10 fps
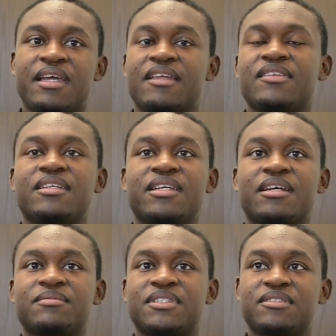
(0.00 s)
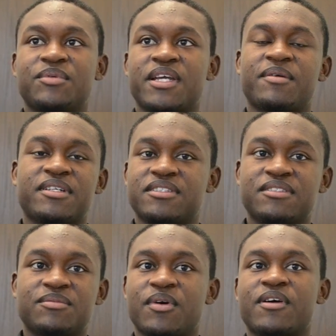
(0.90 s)
And then, yeah, just to reiterate,
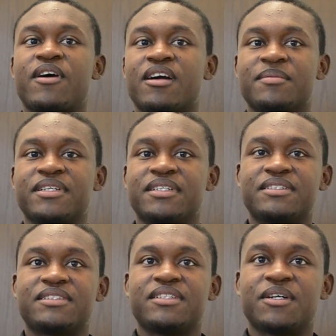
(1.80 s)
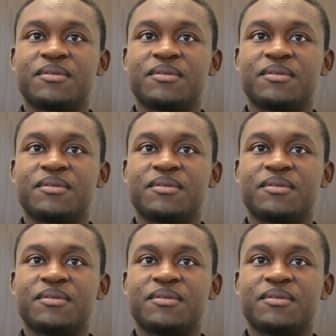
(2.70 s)
just work hard, because,